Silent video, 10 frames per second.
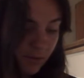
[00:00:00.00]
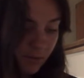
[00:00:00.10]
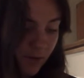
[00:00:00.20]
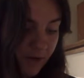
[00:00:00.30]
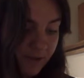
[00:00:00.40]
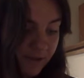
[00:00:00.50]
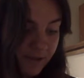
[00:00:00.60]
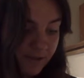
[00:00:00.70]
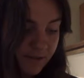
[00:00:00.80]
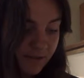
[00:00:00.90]
One
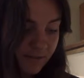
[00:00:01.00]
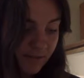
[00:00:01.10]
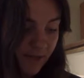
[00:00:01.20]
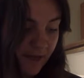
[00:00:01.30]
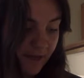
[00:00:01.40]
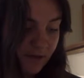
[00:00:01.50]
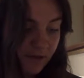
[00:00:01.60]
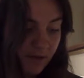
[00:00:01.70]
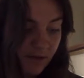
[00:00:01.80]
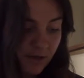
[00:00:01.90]
is that
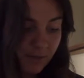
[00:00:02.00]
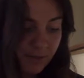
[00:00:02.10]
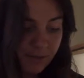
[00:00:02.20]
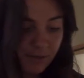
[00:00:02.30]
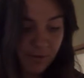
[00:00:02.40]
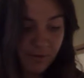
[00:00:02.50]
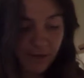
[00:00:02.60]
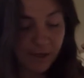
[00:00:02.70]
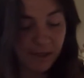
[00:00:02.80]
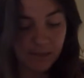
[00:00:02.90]
we are both
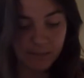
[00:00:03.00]
very